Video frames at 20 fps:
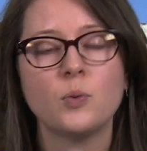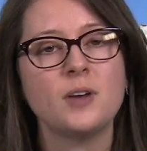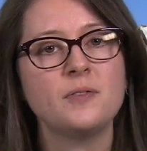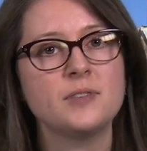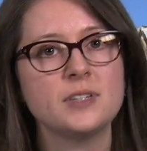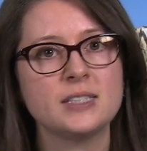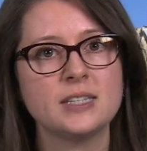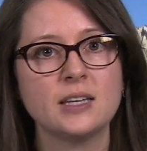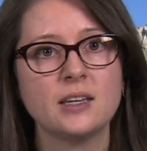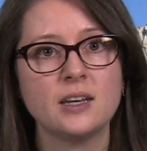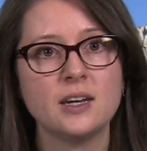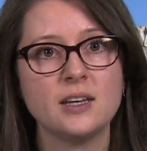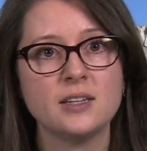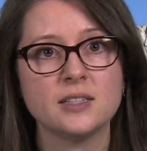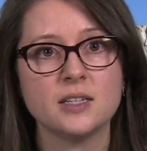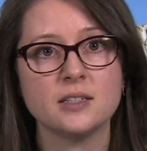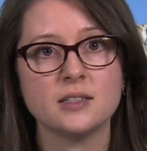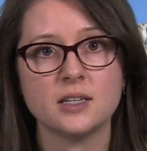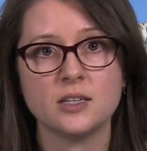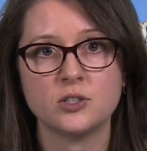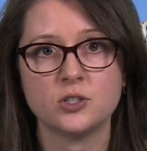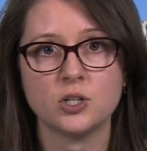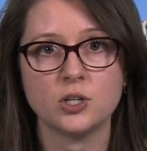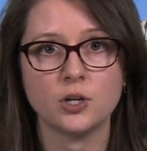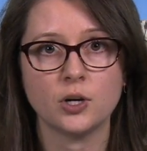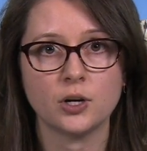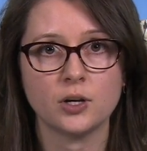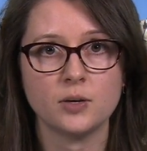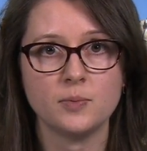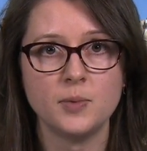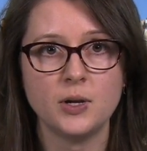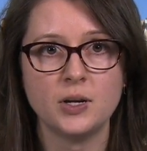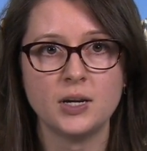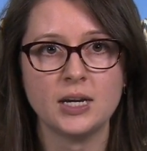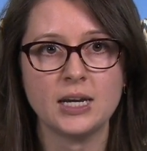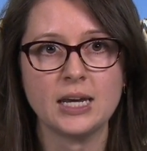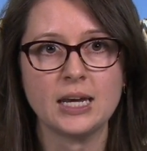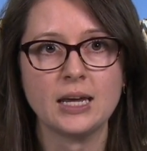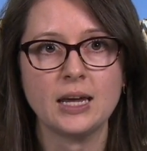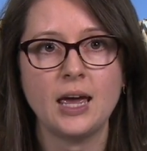what facilities exist in your
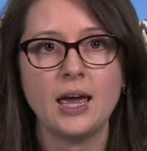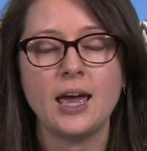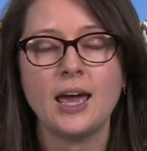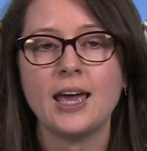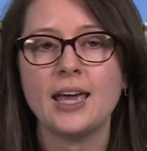community,